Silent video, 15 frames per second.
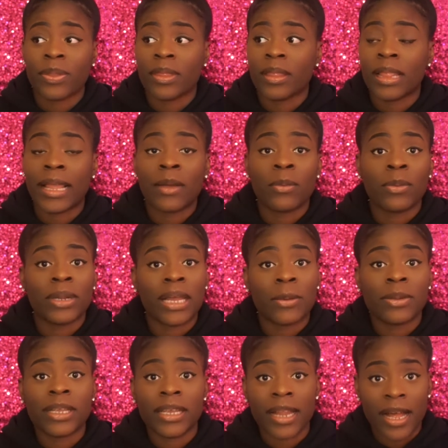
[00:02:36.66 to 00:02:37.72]
like when I
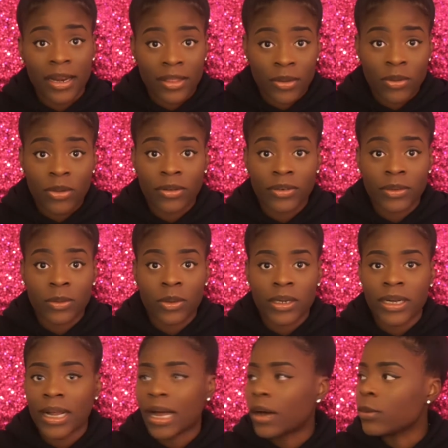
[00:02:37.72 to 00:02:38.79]
would get out of the chlorine
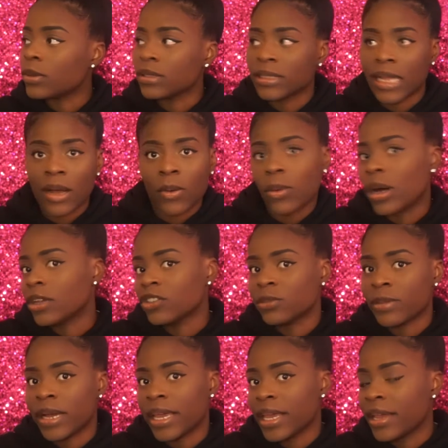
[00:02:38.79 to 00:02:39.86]
water, I was not washing
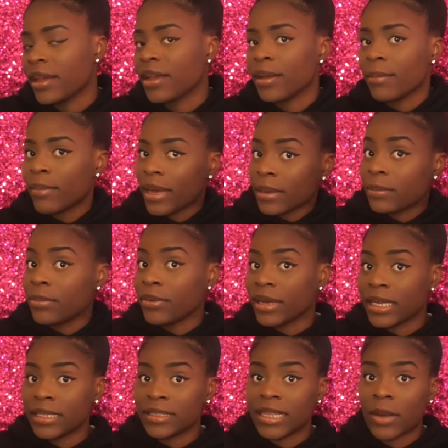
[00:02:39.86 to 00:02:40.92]
my hair. My
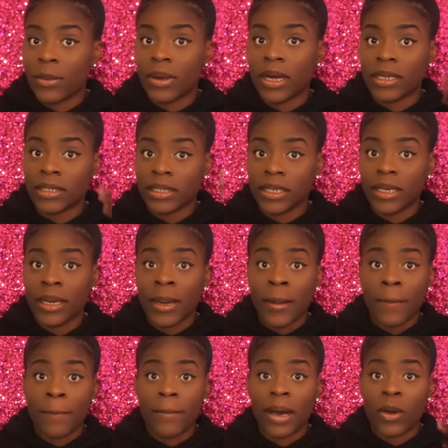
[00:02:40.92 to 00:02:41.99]
braids that were under
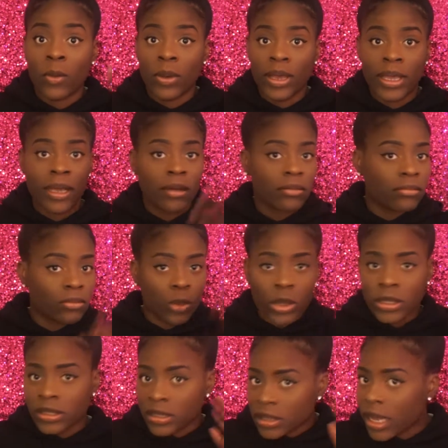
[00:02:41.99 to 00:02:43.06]
my wig
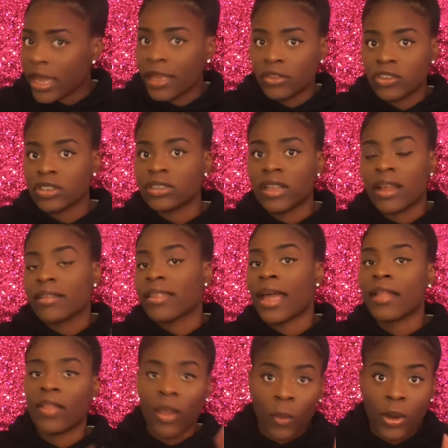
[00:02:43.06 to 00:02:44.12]
were staying just like
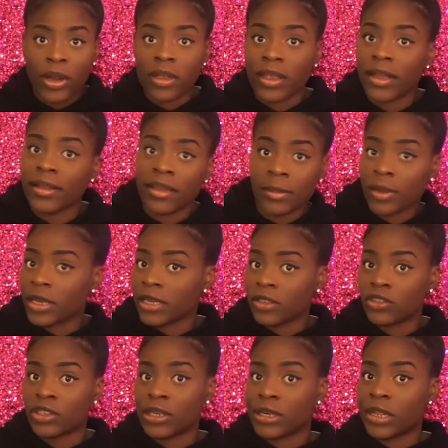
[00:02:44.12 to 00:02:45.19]
that. They weren't getting deep
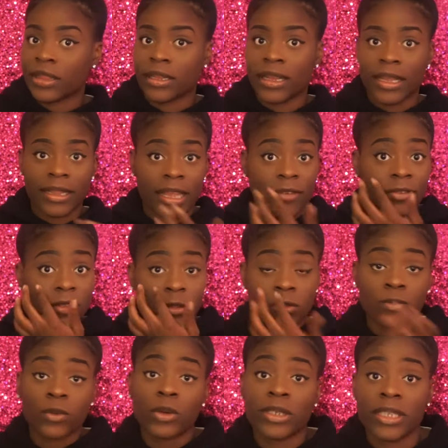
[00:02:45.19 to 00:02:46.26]
conditioned or nothing like that for those
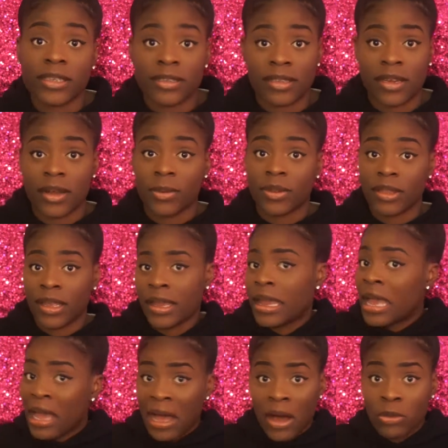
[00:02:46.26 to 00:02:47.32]
4 days that I was there.
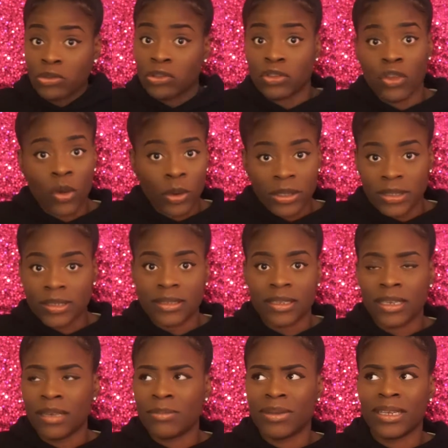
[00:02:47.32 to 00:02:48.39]
I was just going to
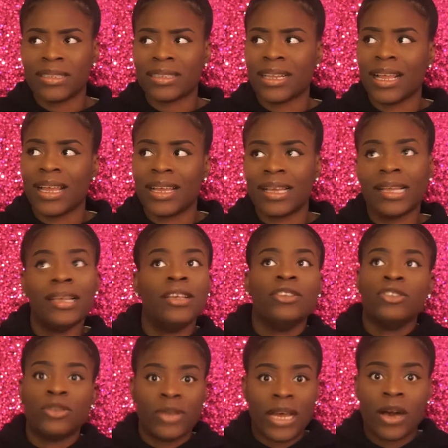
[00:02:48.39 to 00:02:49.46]
sleep, and it's like,
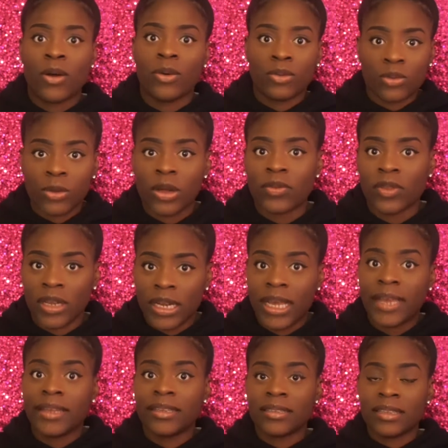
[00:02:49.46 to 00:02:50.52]
so now throughout the
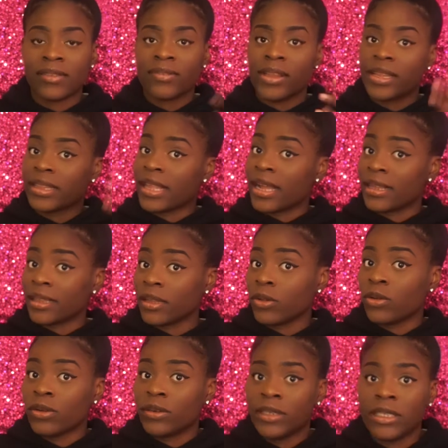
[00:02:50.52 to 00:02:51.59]
night and stuff like that, the
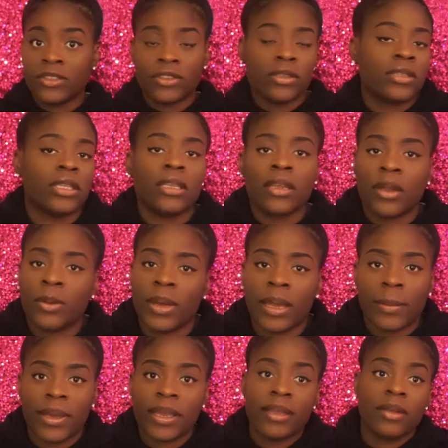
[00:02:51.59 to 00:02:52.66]
chlorine is just eating away at
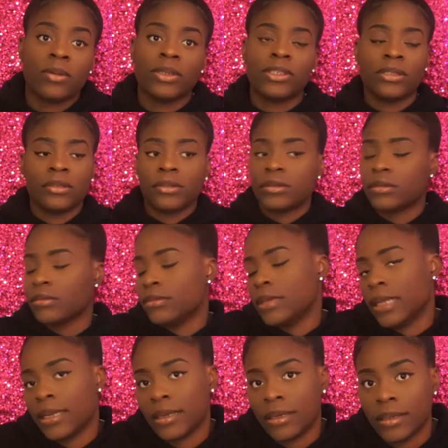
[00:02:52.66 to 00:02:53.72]
my hair, which is
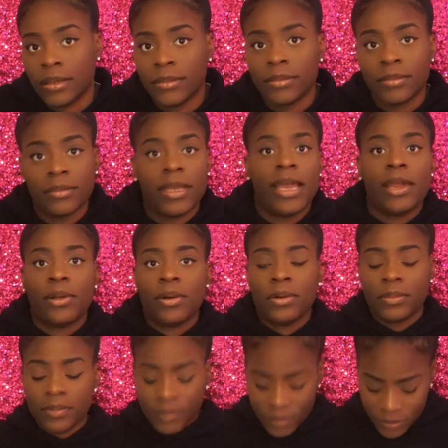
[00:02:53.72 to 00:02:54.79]
not good at all.
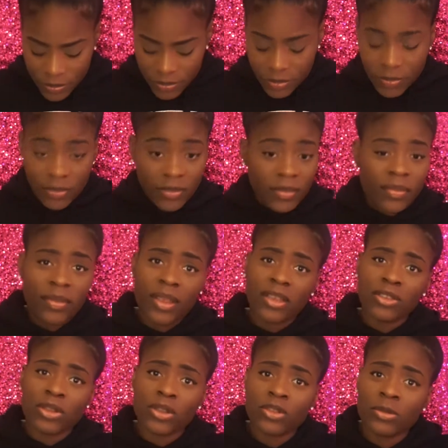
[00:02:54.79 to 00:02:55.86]

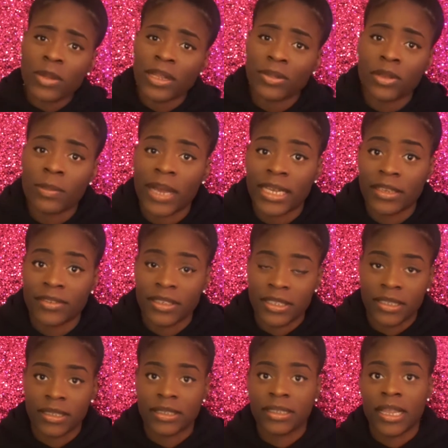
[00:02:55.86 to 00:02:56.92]
So those are my 3 minor
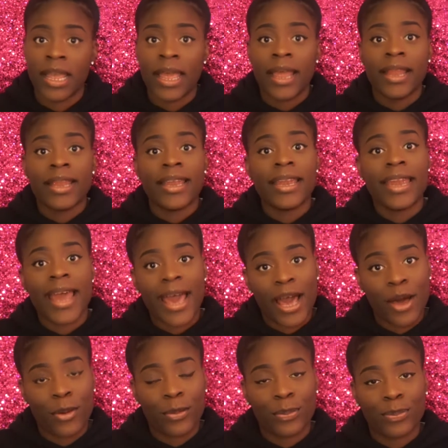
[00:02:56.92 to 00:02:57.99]
reasons.
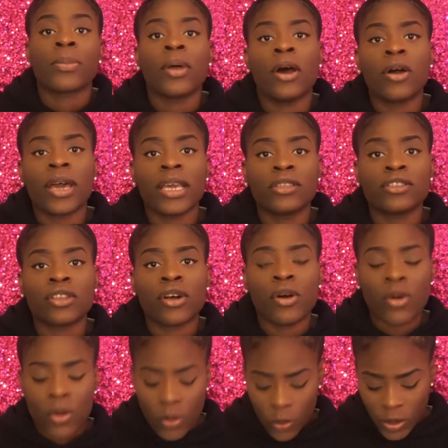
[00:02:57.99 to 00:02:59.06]
Now, okay,
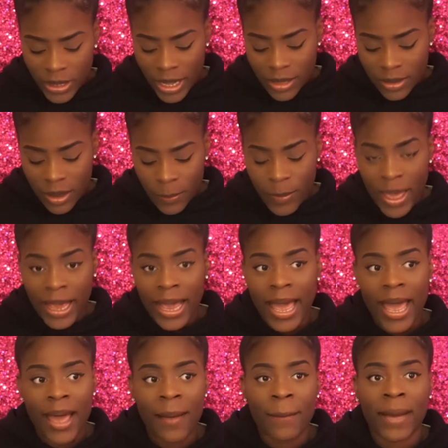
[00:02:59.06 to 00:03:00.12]
so when I look back
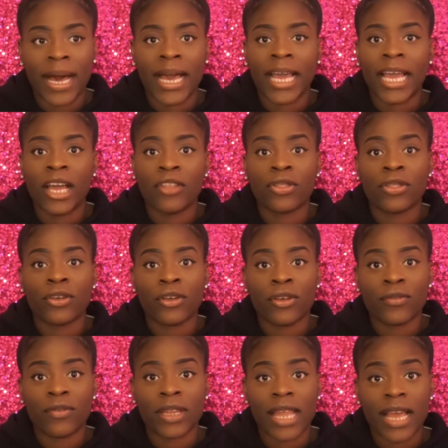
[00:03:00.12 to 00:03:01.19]
at my 3rd
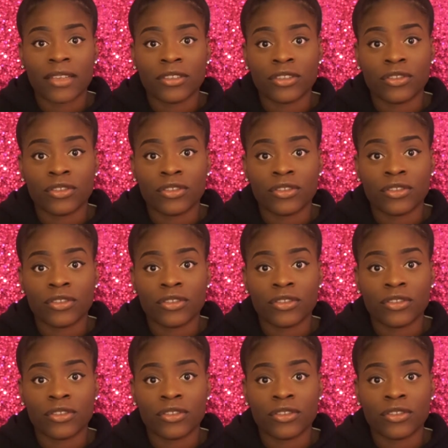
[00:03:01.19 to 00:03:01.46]
relaxer